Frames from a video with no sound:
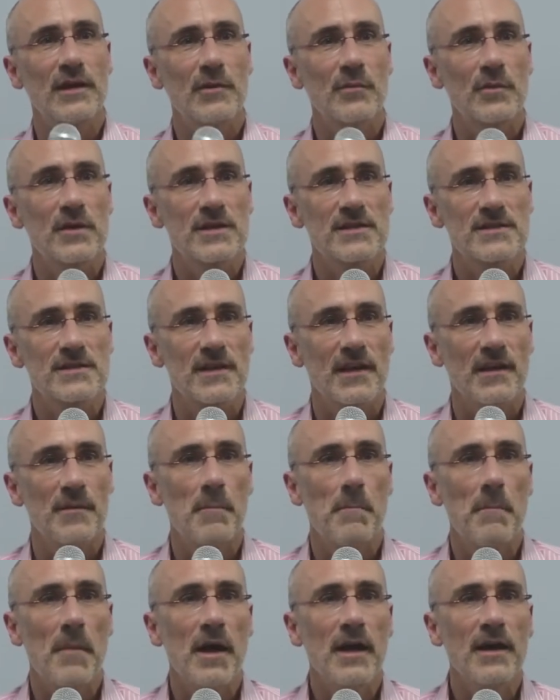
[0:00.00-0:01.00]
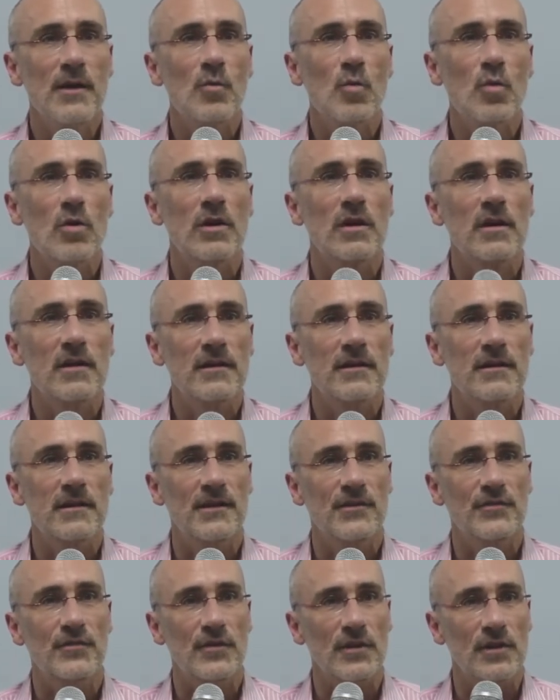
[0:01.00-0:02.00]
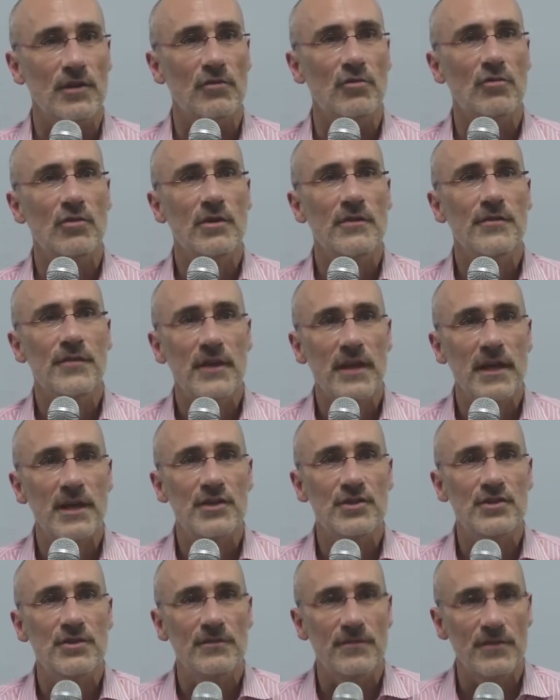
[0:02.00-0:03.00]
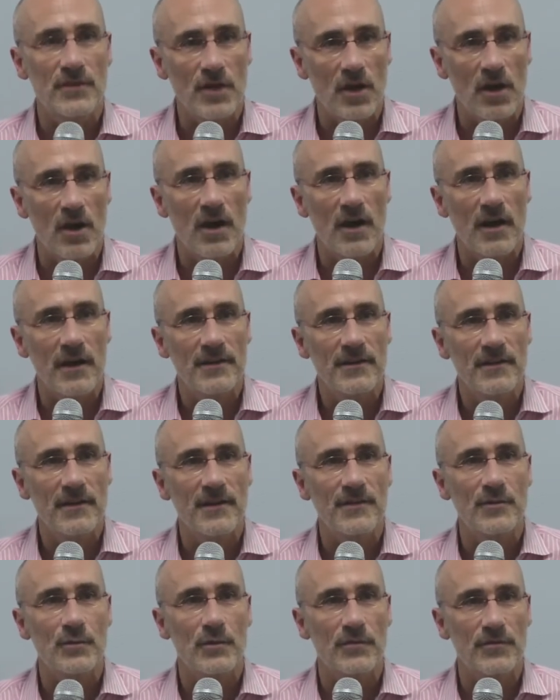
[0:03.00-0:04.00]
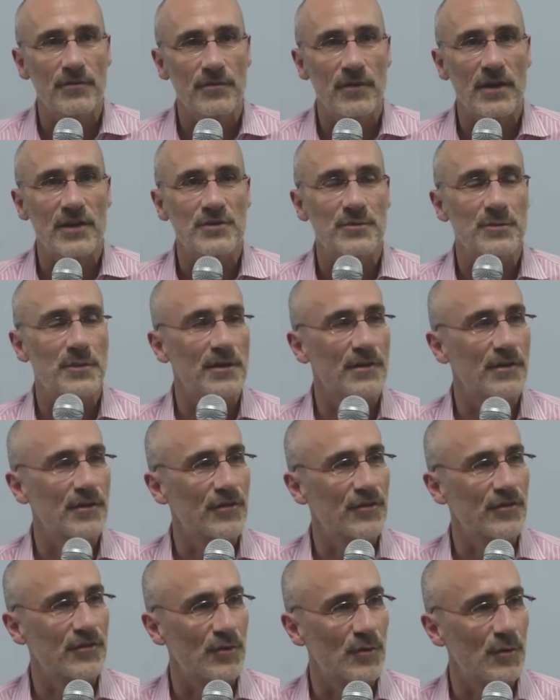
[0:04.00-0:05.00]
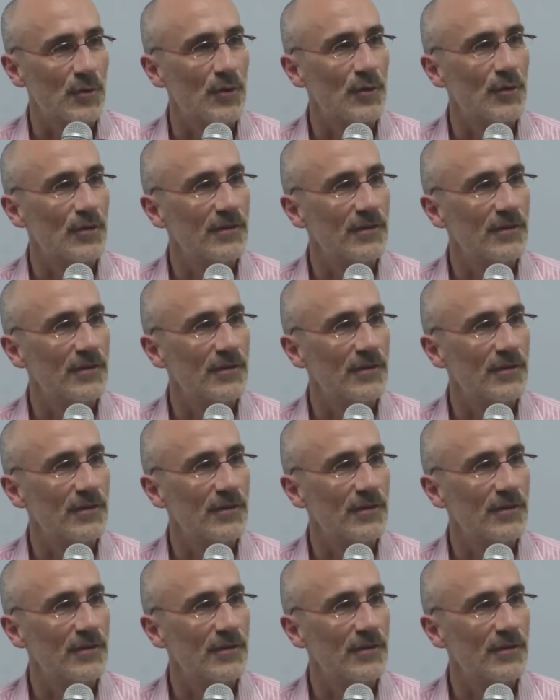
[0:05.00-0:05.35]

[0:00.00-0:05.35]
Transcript: I want to say, my work is for the glorification of God and the refreshment of the soul.